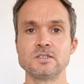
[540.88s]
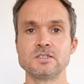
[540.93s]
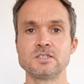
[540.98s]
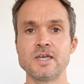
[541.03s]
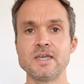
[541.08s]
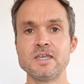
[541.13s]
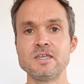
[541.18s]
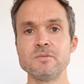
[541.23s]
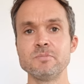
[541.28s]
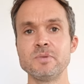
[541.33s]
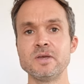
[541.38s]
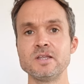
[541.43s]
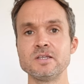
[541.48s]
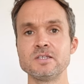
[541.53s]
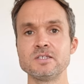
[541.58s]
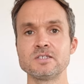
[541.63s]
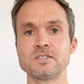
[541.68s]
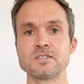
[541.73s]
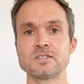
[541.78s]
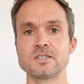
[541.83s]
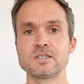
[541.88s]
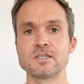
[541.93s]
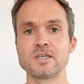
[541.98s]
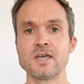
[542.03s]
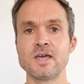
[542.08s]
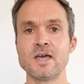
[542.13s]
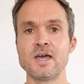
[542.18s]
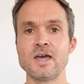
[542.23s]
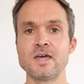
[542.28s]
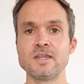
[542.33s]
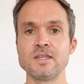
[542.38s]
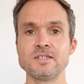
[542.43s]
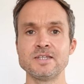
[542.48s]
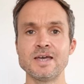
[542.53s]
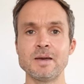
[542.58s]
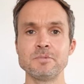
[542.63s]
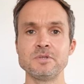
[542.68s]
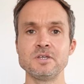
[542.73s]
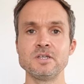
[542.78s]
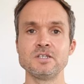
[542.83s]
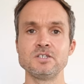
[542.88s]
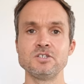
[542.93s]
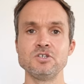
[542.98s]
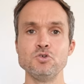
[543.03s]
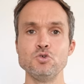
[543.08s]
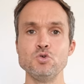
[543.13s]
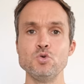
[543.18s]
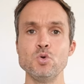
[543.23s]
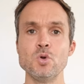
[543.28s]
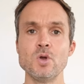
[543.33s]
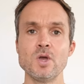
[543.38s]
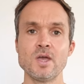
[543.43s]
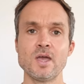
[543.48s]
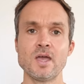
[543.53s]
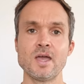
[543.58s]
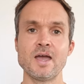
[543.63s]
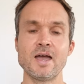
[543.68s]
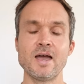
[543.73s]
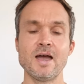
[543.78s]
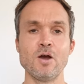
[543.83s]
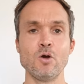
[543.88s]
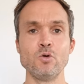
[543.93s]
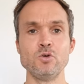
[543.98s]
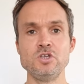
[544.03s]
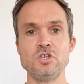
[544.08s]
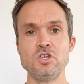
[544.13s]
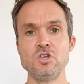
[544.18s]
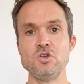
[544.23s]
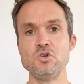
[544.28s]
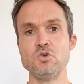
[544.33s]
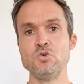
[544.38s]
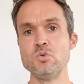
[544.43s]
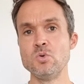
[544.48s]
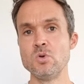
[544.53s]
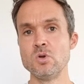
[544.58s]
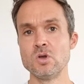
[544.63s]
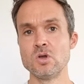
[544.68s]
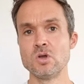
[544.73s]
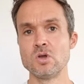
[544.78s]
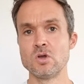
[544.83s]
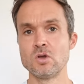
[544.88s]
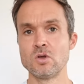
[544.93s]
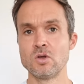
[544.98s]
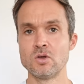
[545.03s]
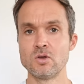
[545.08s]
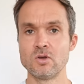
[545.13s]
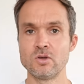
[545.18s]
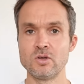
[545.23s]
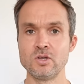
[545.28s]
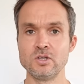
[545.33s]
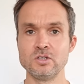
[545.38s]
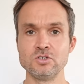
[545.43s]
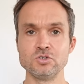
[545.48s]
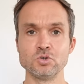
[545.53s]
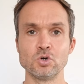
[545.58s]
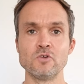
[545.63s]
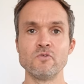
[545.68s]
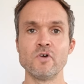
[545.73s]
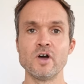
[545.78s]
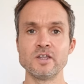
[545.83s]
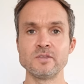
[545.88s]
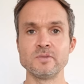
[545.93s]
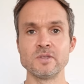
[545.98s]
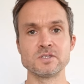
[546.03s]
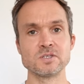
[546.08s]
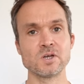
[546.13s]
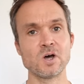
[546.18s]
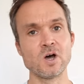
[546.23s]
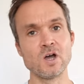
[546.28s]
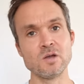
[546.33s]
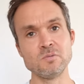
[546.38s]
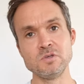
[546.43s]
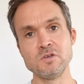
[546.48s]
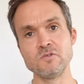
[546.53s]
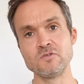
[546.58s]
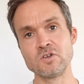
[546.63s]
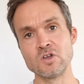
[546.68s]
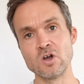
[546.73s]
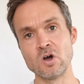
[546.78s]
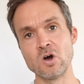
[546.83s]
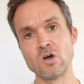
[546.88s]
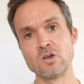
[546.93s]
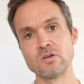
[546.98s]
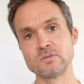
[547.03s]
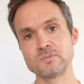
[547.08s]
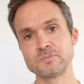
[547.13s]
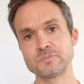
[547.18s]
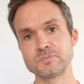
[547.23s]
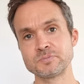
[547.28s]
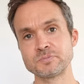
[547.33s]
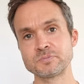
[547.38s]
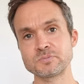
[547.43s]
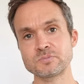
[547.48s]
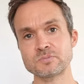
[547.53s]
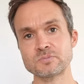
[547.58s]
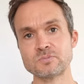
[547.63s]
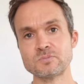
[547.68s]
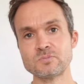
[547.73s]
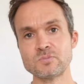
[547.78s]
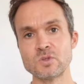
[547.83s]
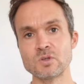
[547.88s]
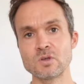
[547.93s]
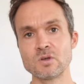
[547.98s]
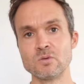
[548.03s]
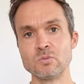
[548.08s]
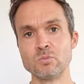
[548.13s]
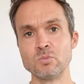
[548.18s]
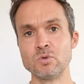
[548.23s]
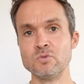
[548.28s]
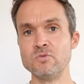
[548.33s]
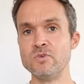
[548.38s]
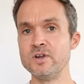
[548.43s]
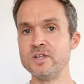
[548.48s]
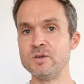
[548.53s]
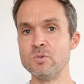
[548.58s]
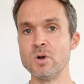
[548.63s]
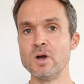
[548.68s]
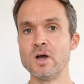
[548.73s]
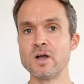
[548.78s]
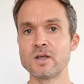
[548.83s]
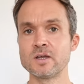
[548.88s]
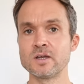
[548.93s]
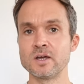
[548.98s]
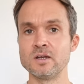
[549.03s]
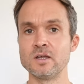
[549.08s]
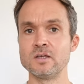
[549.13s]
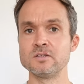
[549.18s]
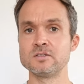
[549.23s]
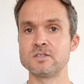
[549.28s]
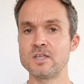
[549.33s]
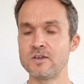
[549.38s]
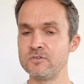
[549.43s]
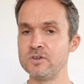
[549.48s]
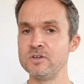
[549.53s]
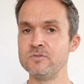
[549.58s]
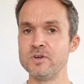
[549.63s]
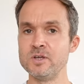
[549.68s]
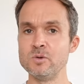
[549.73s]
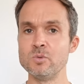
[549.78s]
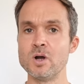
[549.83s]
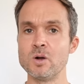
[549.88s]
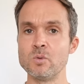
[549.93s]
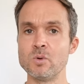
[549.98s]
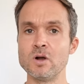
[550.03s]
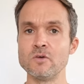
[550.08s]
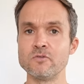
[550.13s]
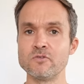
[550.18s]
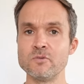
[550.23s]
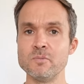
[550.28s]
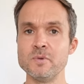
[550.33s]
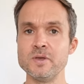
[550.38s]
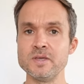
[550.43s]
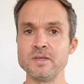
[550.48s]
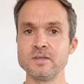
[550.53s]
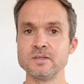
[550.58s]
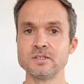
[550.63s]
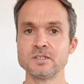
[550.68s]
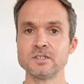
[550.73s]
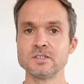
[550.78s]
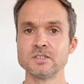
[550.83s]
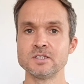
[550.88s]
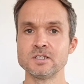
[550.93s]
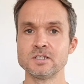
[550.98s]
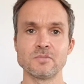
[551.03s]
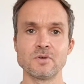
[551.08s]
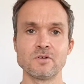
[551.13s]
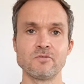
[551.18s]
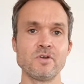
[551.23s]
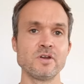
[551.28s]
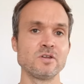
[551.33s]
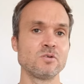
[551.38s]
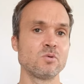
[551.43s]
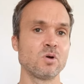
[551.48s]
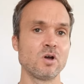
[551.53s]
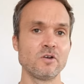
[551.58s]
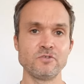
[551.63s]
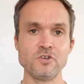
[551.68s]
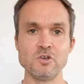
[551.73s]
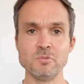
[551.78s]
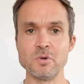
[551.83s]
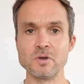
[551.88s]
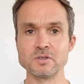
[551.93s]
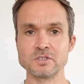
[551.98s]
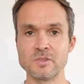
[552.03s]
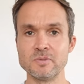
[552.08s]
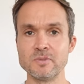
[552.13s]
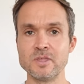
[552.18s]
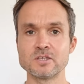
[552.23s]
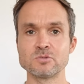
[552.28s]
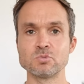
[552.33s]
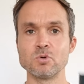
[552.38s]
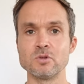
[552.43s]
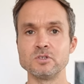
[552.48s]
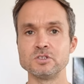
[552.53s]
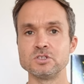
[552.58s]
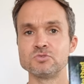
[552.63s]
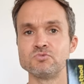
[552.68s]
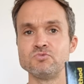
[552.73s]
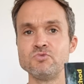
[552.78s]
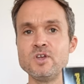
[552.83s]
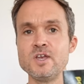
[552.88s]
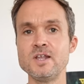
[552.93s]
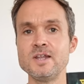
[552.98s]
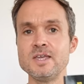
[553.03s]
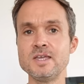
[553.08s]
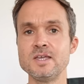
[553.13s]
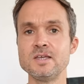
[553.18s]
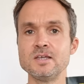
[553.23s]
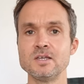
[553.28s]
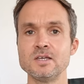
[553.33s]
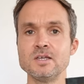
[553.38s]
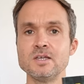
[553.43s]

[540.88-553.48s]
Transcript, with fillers: taking bits and adapting it to how you enjoy running, the time you've got, will really work, and that's definitely really worked well for me. I've read quite a few books, and this one just really